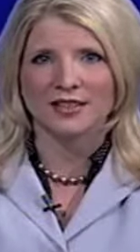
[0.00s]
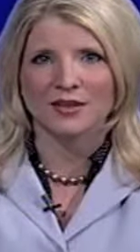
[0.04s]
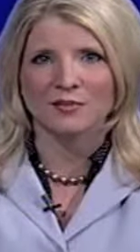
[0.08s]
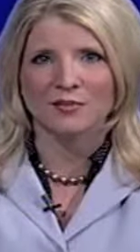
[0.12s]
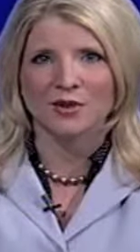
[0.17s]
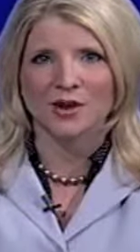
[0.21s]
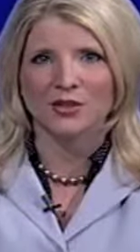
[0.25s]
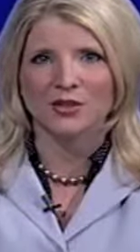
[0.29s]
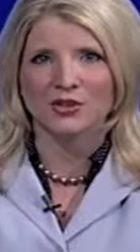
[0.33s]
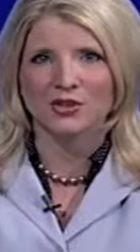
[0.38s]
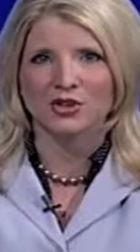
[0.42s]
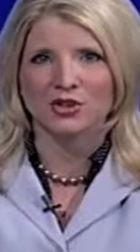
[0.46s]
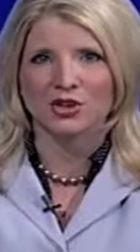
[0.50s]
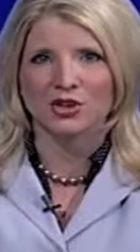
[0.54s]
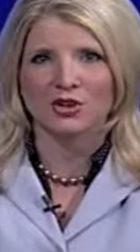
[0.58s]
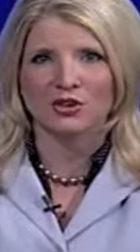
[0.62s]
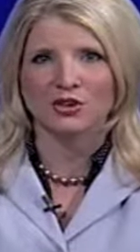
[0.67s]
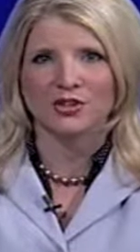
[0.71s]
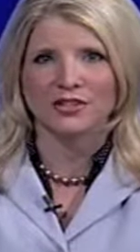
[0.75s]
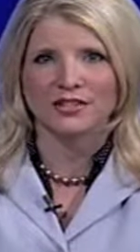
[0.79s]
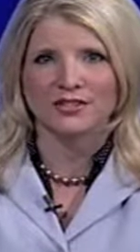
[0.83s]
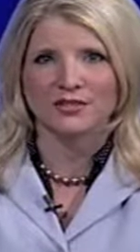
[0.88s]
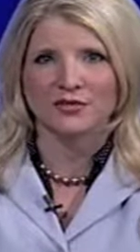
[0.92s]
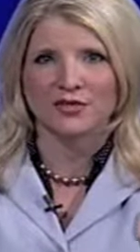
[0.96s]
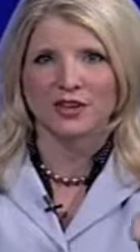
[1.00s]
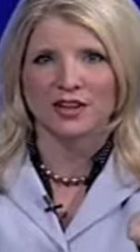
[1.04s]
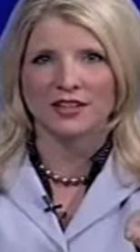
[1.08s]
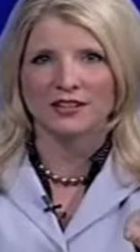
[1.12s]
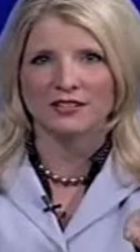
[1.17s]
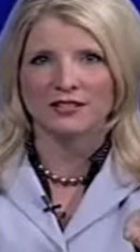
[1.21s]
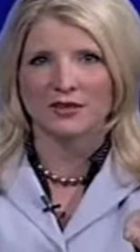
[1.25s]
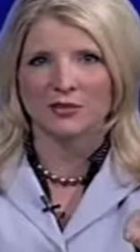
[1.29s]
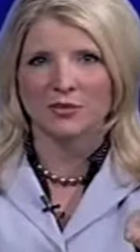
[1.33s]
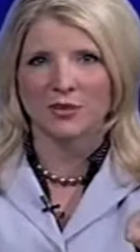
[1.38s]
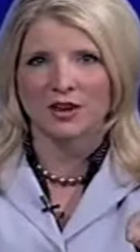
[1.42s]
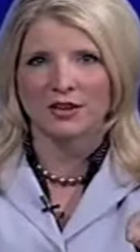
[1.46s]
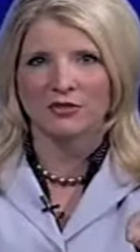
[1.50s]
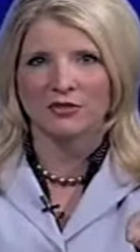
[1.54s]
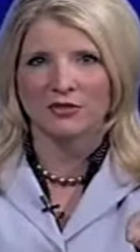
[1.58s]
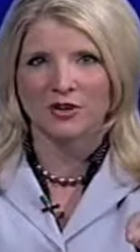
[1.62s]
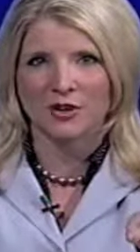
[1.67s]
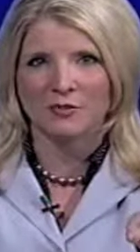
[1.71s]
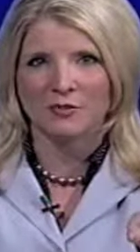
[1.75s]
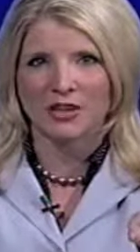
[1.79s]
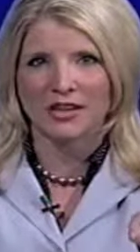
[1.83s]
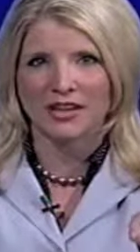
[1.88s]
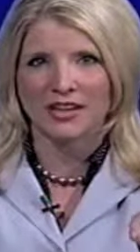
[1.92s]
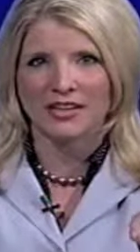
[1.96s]
and the mother turned his face away
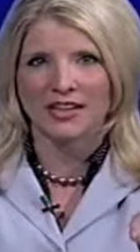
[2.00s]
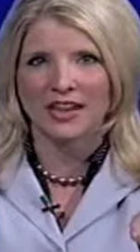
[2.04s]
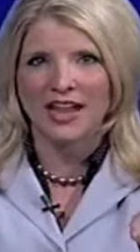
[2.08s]
from it.